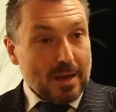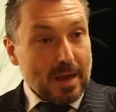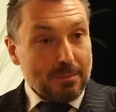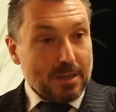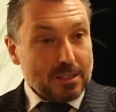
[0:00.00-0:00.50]

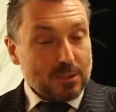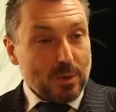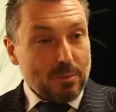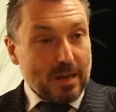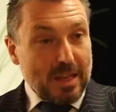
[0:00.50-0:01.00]
habit
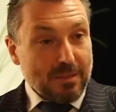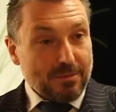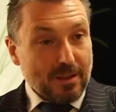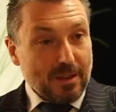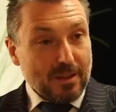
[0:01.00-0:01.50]
we
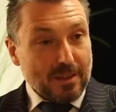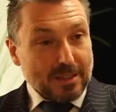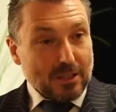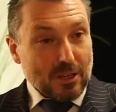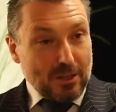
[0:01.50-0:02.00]
believe
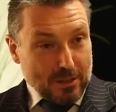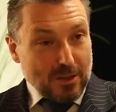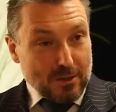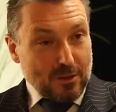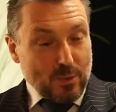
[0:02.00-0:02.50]
that
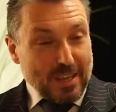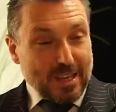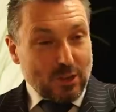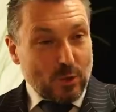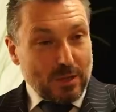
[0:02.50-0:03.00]
we
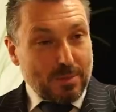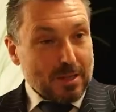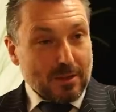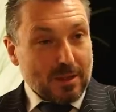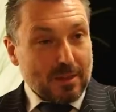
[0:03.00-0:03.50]
can do it
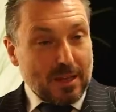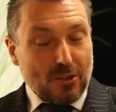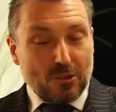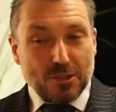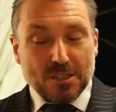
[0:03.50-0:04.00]
better than the
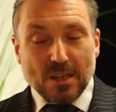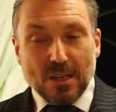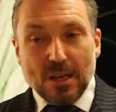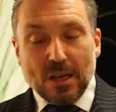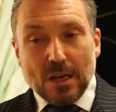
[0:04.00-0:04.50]
others.
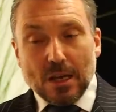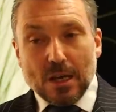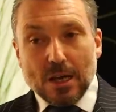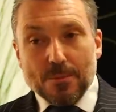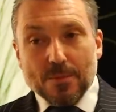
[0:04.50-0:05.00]

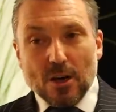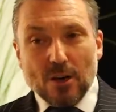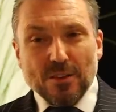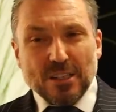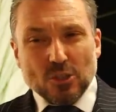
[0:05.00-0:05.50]

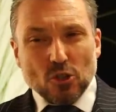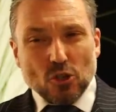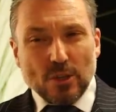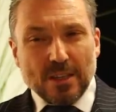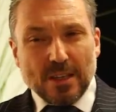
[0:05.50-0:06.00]
On this
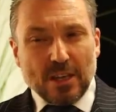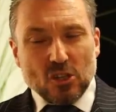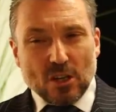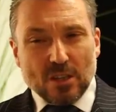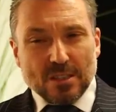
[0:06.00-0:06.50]
social
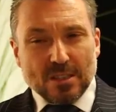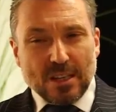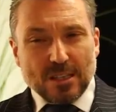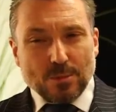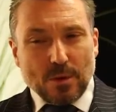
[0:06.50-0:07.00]
intelligence
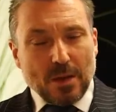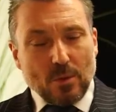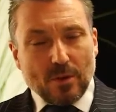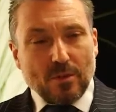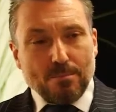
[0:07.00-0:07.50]
is probably
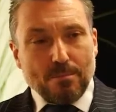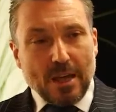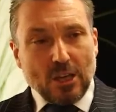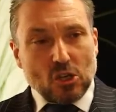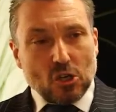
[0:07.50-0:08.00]
one of the
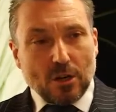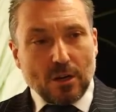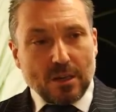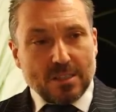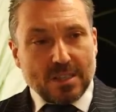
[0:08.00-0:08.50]

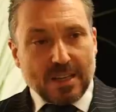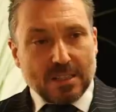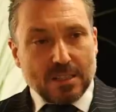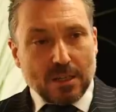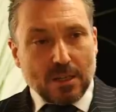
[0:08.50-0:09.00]
major
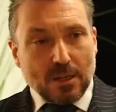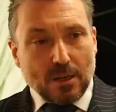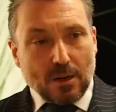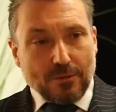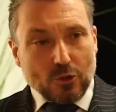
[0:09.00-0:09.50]
assets
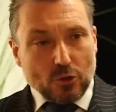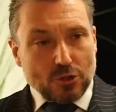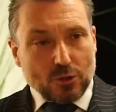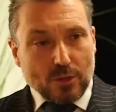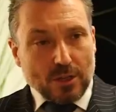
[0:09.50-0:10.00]
of your
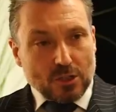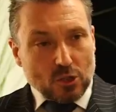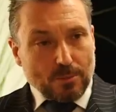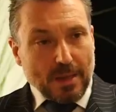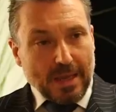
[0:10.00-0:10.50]
students
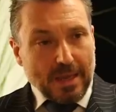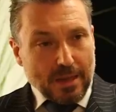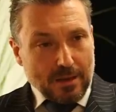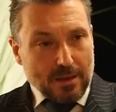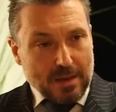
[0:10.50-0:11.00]
to be
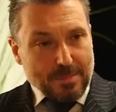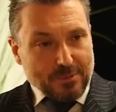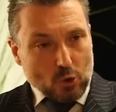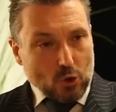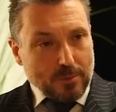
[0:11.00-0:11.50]

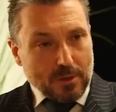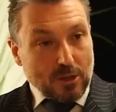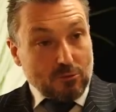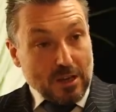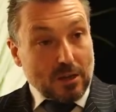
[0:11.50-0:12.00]
absorbed
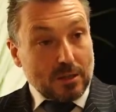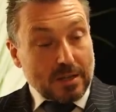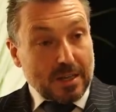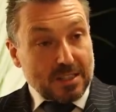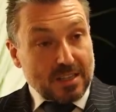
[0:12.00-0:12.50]
and
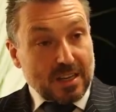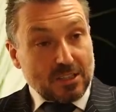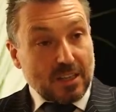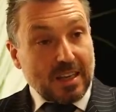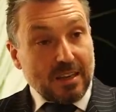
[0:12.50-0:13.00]
recognized
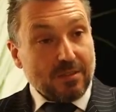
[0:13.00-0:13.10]
as a key